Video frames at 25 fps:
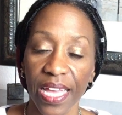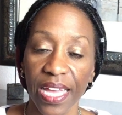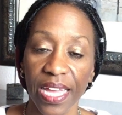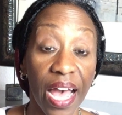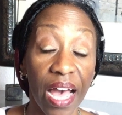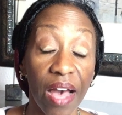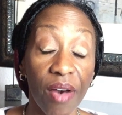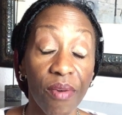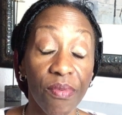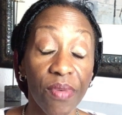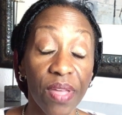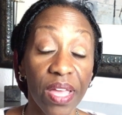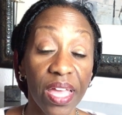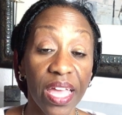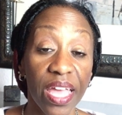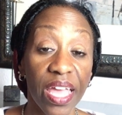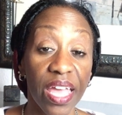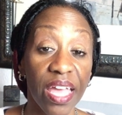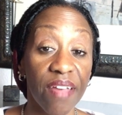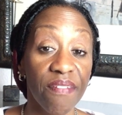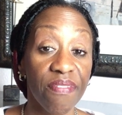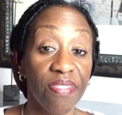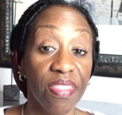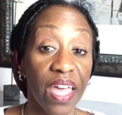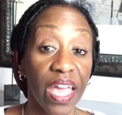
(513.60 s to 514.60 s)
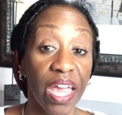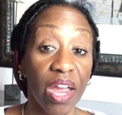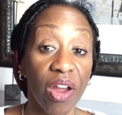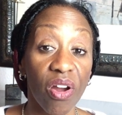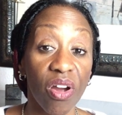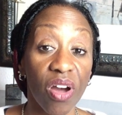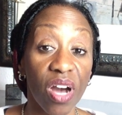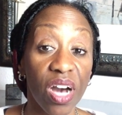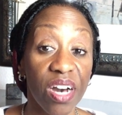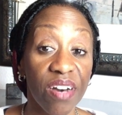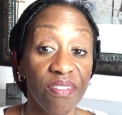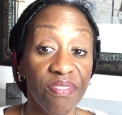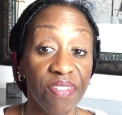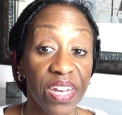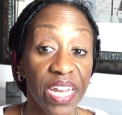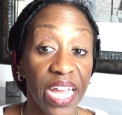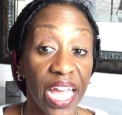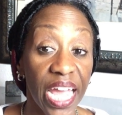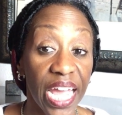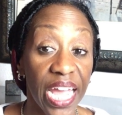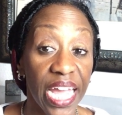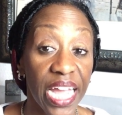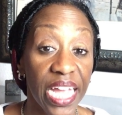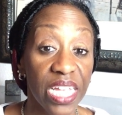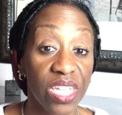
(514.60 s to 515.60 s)
Now, if they are of an
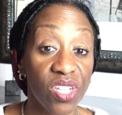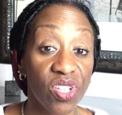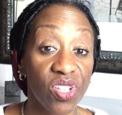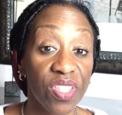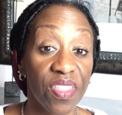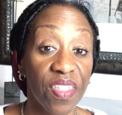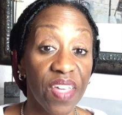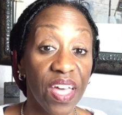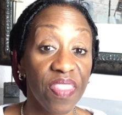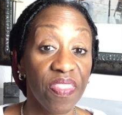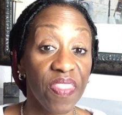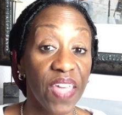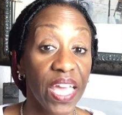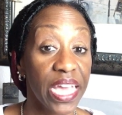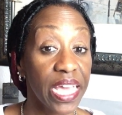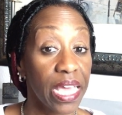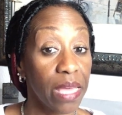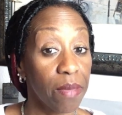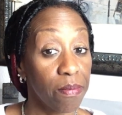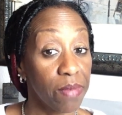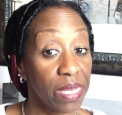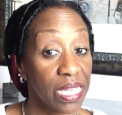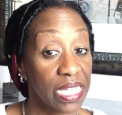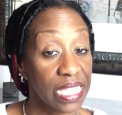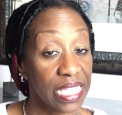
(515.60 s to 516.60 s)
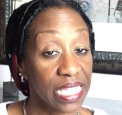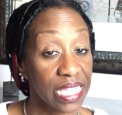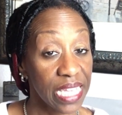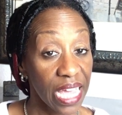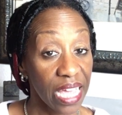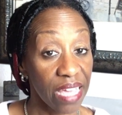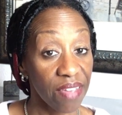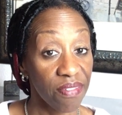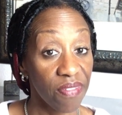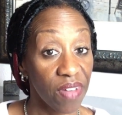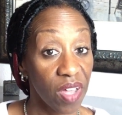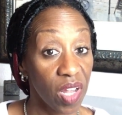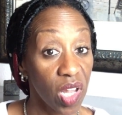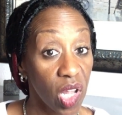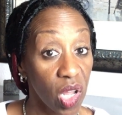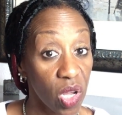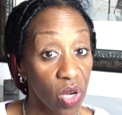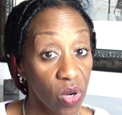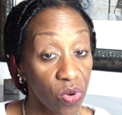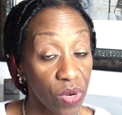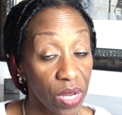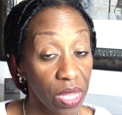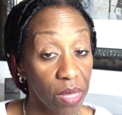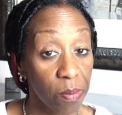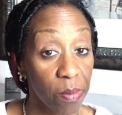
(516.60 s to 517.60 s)
age that they can be safe
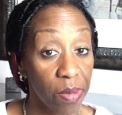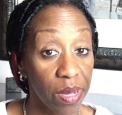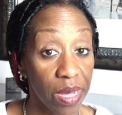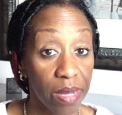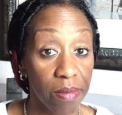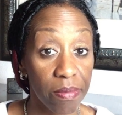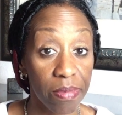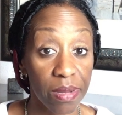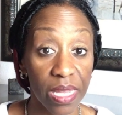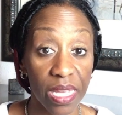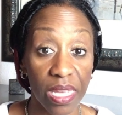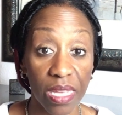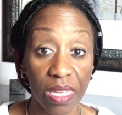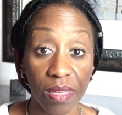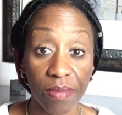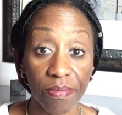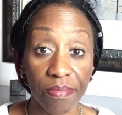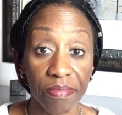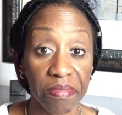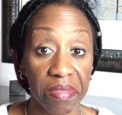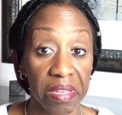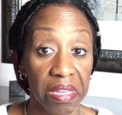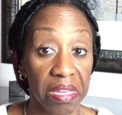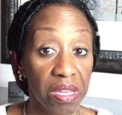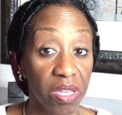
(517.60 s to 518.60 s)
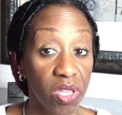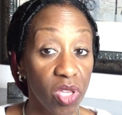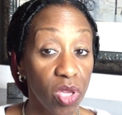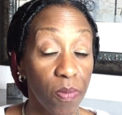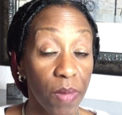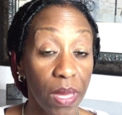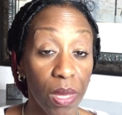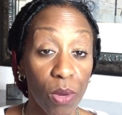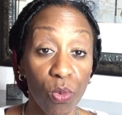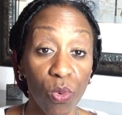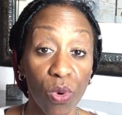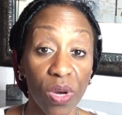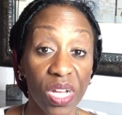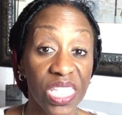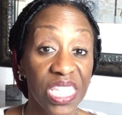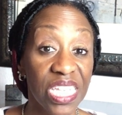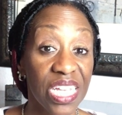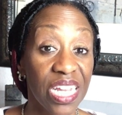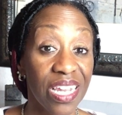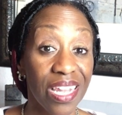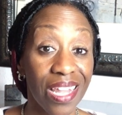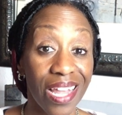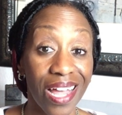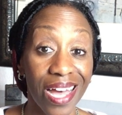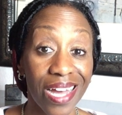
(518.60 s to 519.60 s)
alone in public, you may want
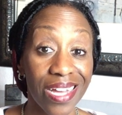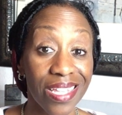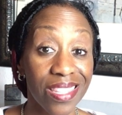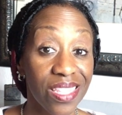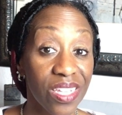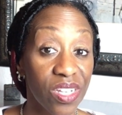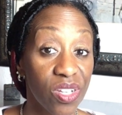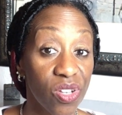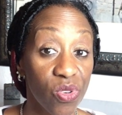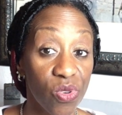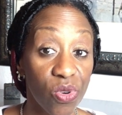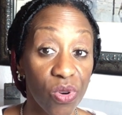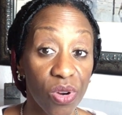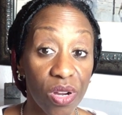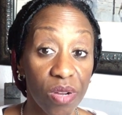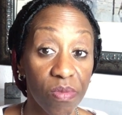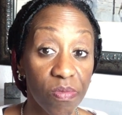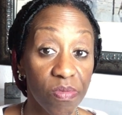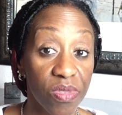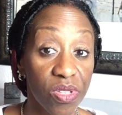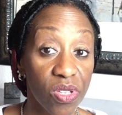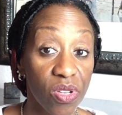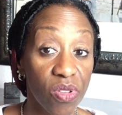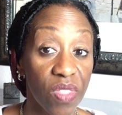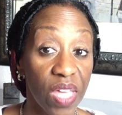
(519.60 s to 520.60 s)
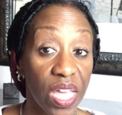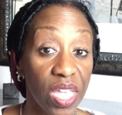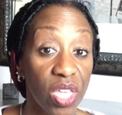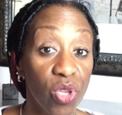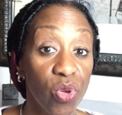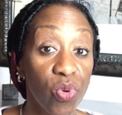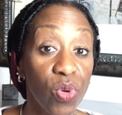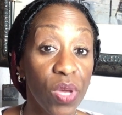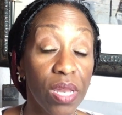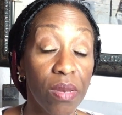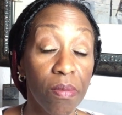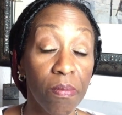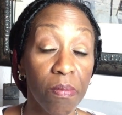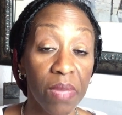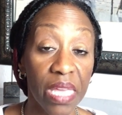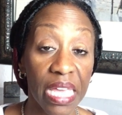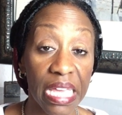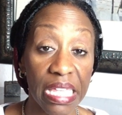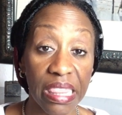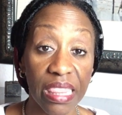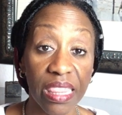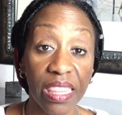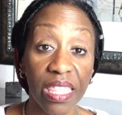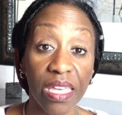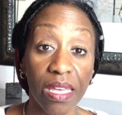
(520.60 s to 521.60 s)
to lock the door so that you can
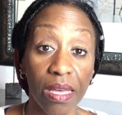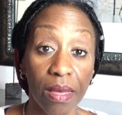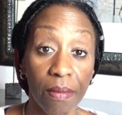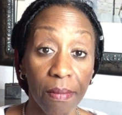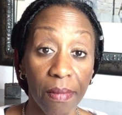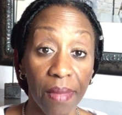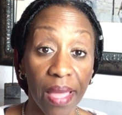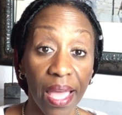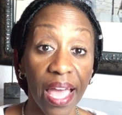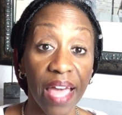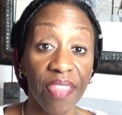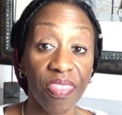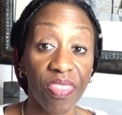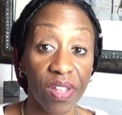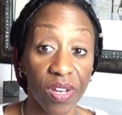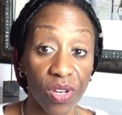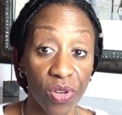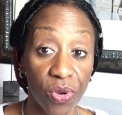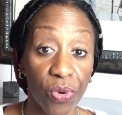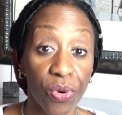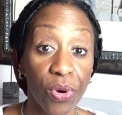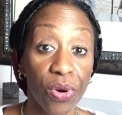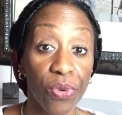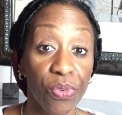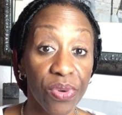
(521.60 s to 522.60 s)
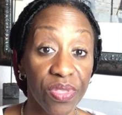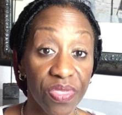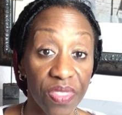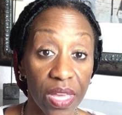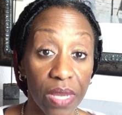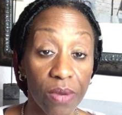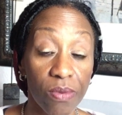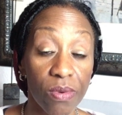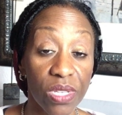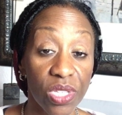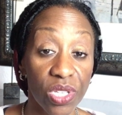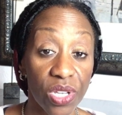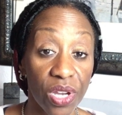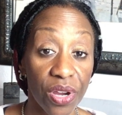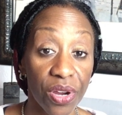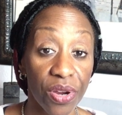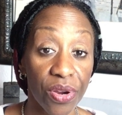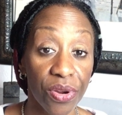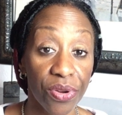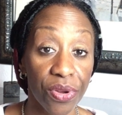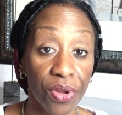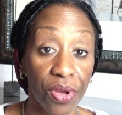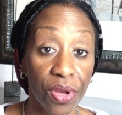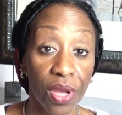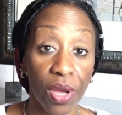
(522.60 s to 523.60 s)
meet them at the door when they
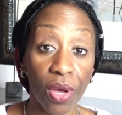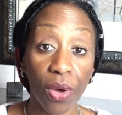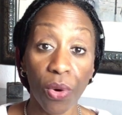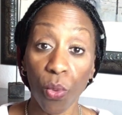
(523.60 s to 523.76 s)
return.